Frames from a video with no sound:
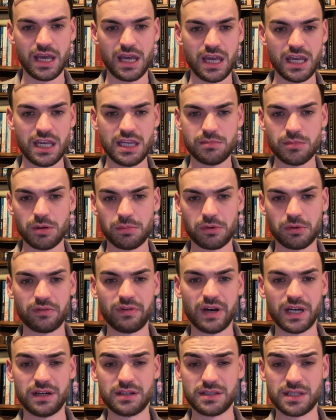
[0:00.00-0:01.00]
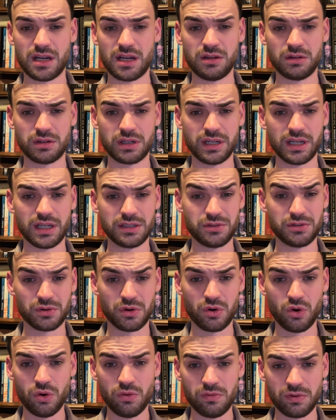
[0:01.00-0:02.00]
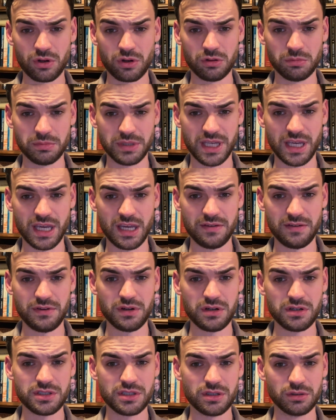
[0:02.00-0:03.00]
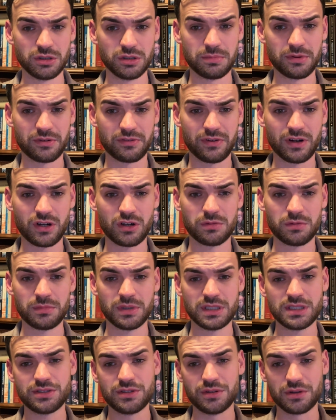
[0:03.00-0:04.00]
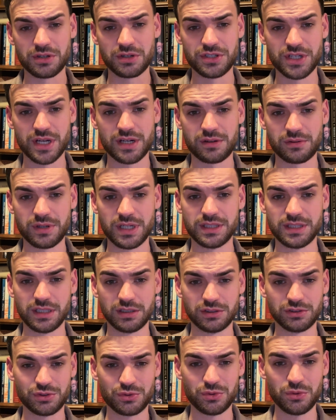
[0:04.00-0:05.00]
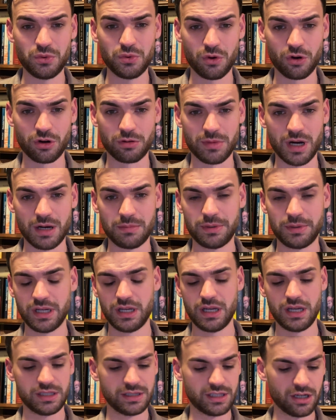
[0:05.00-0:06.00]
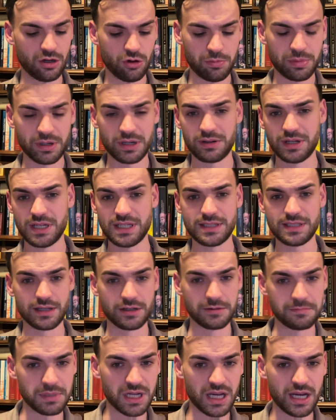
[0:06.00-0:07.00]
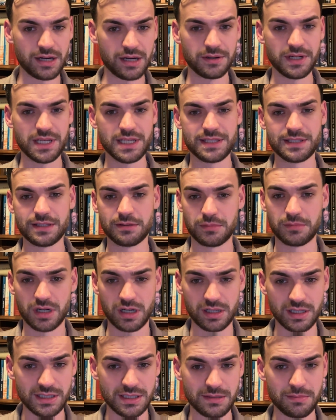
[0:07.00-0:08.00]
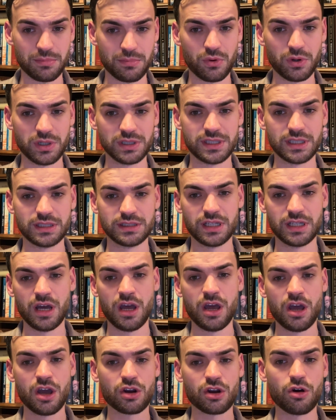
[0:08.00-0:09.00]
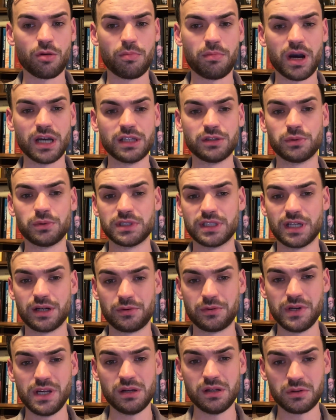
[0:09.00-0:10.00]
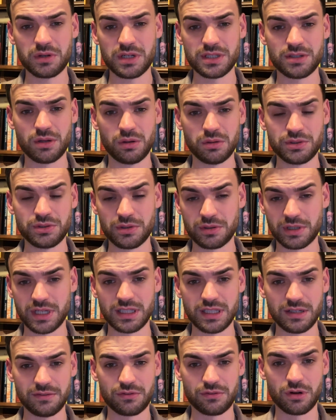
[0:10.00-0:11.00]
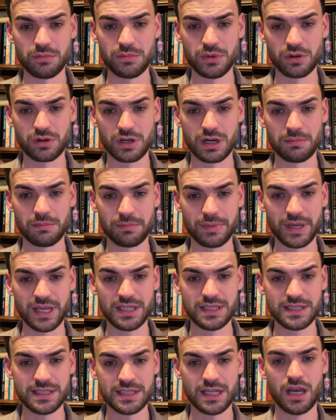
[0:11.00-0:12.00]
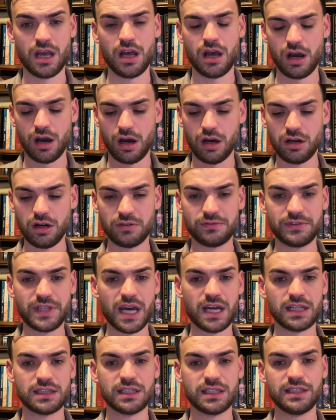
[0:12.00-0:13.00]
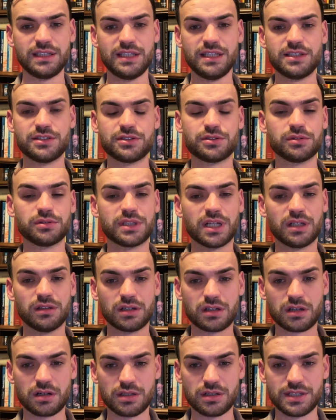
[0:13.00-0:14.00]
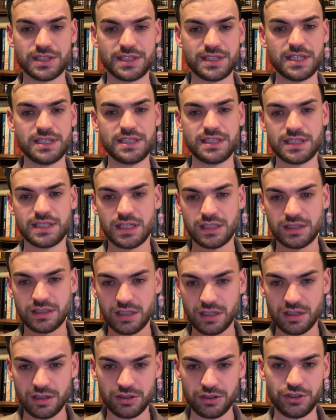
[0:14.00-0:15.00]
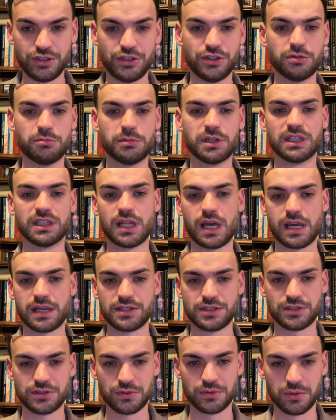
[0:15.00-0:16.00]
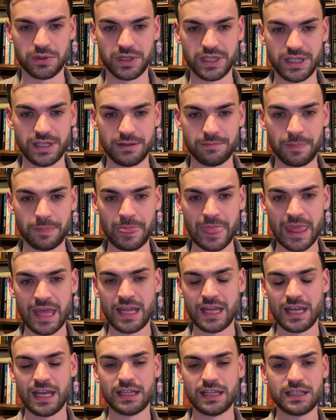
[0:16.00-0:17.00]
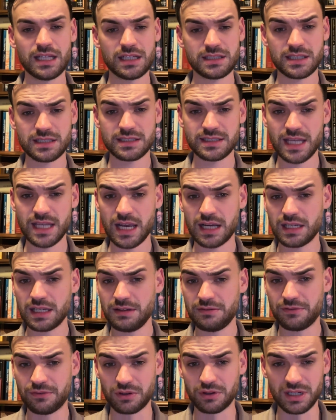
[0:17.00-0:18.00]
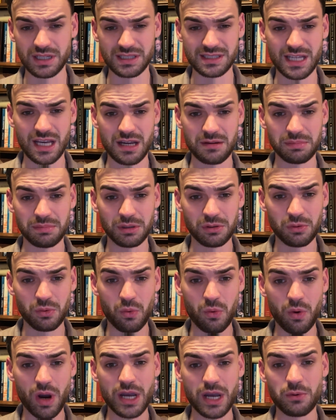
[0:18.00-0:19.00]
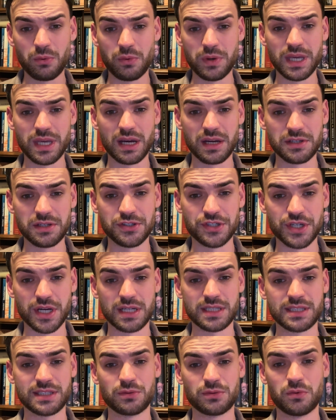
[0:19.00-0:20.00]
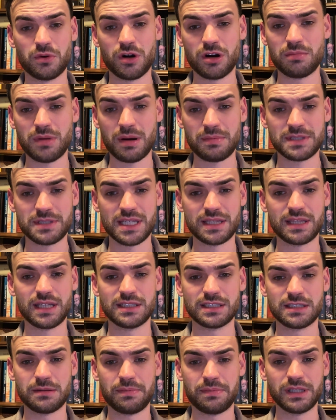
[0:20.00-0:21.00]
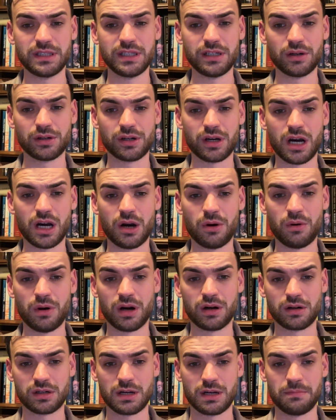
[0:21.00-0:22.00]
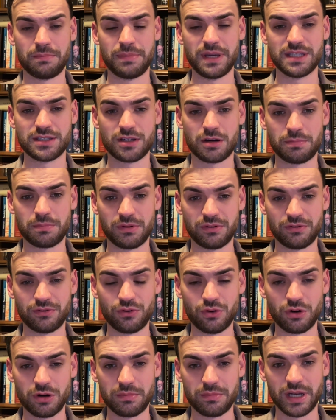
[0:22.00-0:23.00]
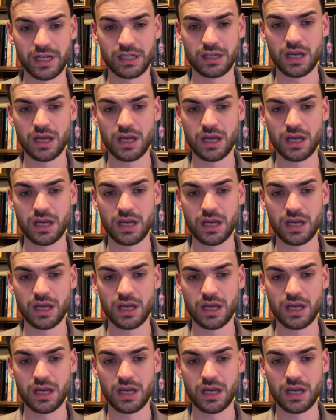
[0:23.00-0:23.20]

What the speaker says: Email providers are looking at your overall behavior, so the performance you're generating through warm-up, the open rates, the reply rates, the mark is important, combined with the real results you're getting from your campaigns, all of that needs to tell a consistent human-like story. That's exactly, for an example, why we adjust warm-up settings depending on how our campaigns are performing.